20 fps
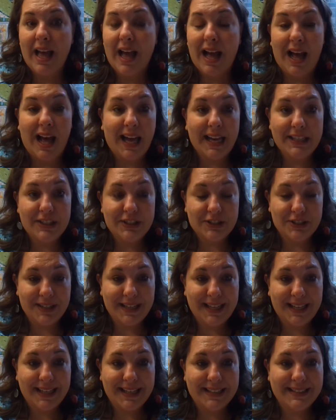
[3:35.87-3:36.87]
I sure
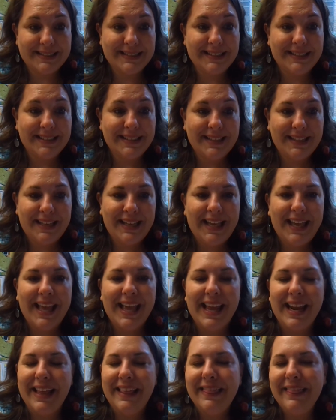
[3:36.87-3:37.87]
can't.
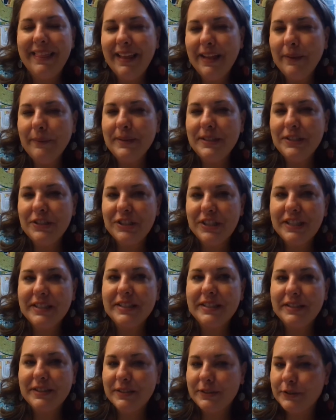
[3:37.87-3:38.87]
And I think what
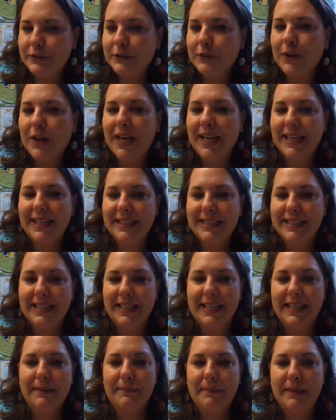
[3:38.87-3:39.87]
Jesus is trying to
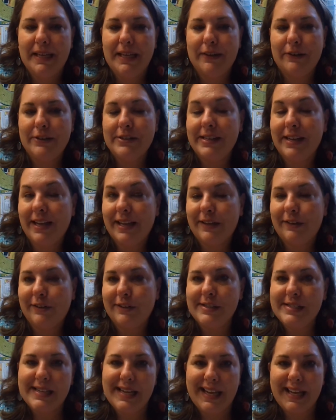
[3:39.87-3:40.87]
get Peter to
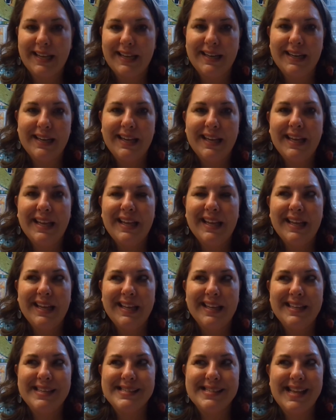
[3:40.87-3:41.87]
understand
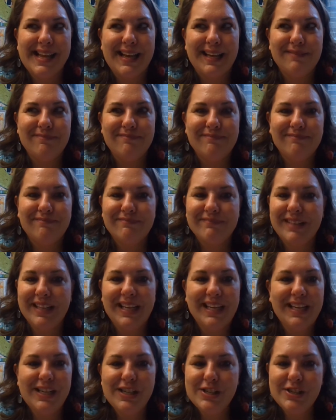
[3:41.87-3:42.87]
is that
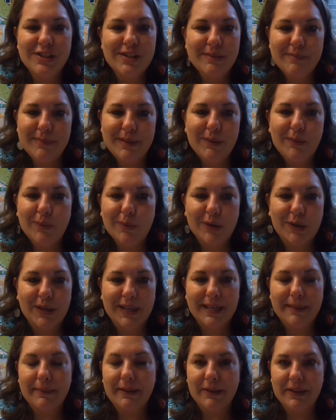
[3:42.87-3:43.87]
he shouldn't be
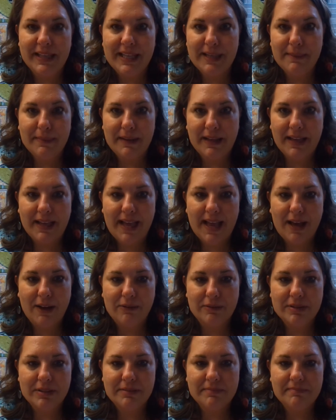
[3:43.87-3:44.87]
worried about keeping
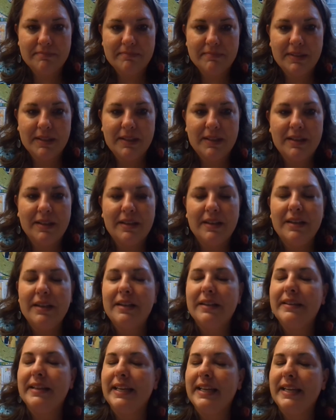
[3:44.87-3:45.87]
count,
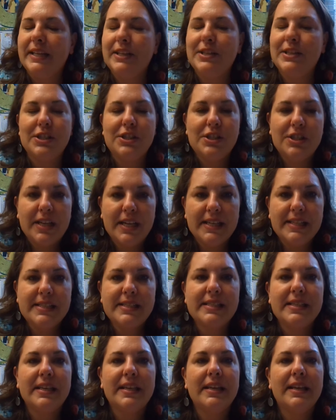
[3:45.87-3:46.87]
that he should
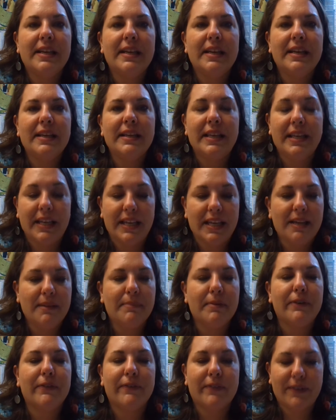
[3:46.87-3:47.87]
just keep
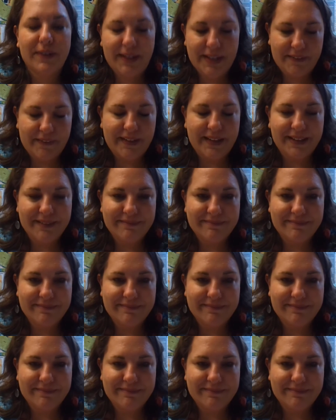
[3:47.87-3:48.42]
forgiving.